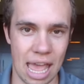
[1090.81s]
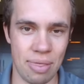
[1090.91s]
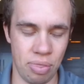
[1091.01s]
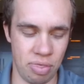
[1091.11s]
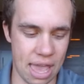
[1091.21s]

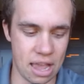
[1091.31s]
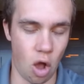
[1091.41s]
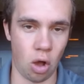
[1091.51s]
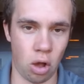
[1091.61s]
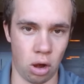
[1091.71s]
and they
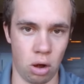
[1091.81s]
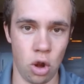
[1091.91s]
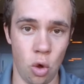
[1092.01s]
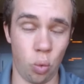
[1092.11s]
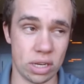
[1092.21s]
are
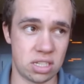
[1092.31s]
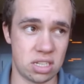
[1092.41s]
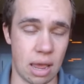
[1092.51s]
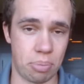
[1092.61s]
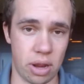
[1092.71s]
what
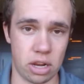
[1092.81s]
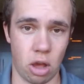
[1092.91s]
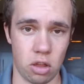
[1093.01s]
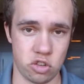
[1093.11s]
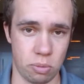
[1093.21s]
separate
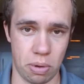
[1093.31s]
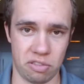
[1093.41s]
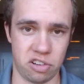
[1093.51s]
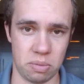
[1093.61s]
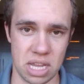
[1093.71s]
college
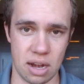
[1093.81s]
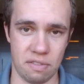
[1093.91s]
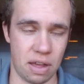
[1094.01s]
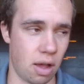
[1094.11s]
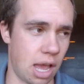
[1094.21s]
football from the N F L.